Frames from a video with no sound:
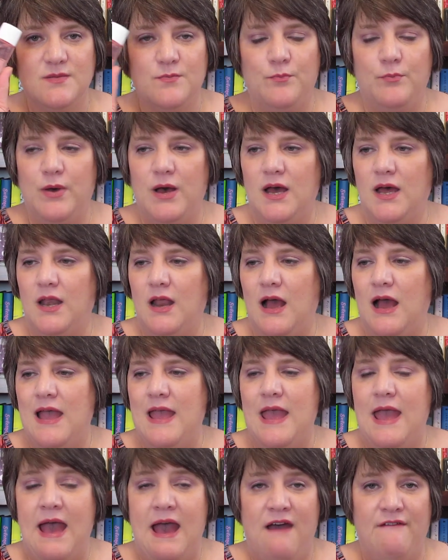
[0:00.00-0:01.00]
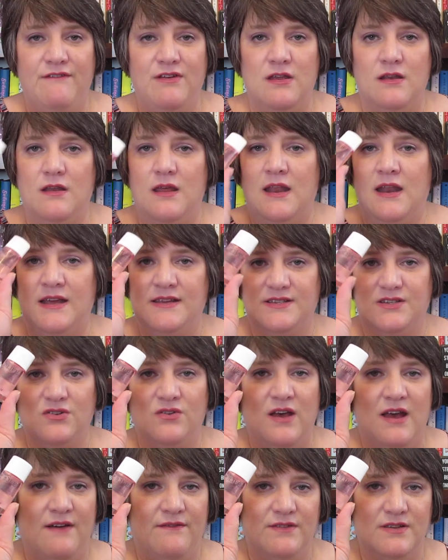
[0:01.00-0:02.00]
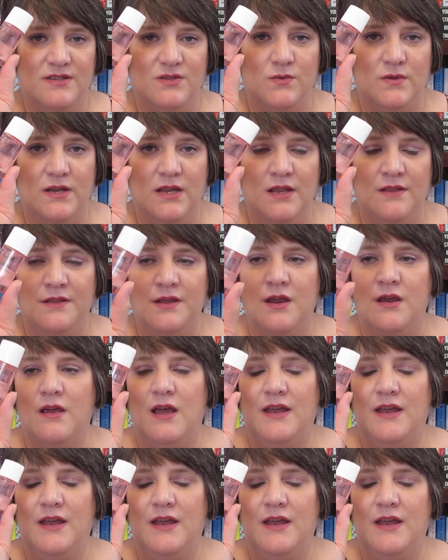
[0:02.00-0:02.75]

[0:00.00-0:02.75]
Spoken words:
but I haven't, and I still have this one in there.